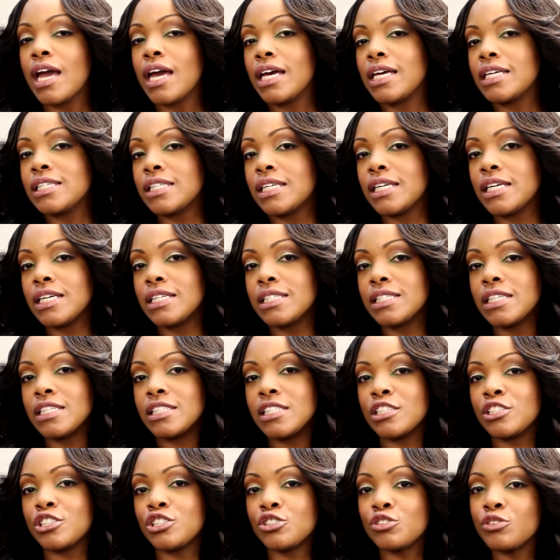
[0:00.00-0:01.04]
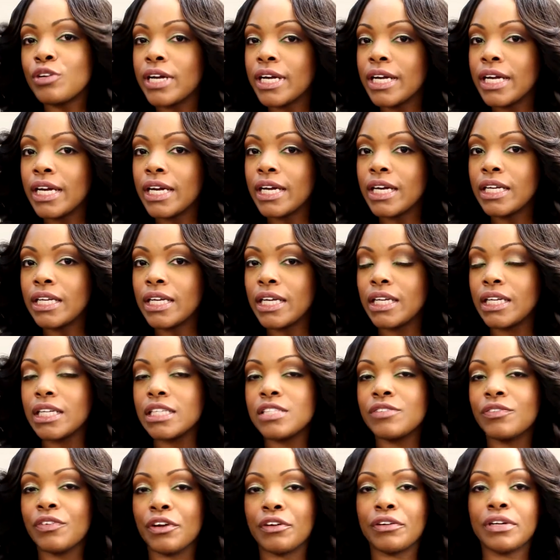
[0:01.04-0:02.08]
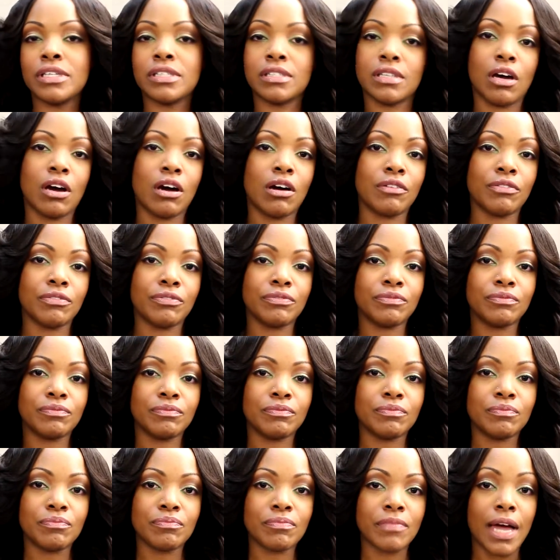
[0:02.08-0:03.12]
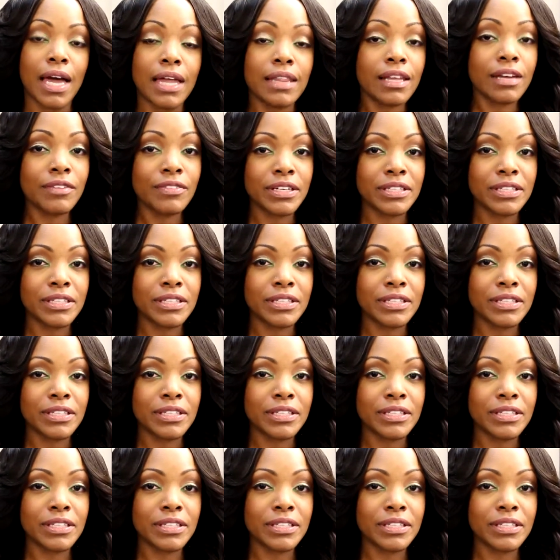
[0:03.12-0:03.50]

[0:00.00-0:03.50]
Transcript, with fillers: it's easy to straighten, and it's very soft. I love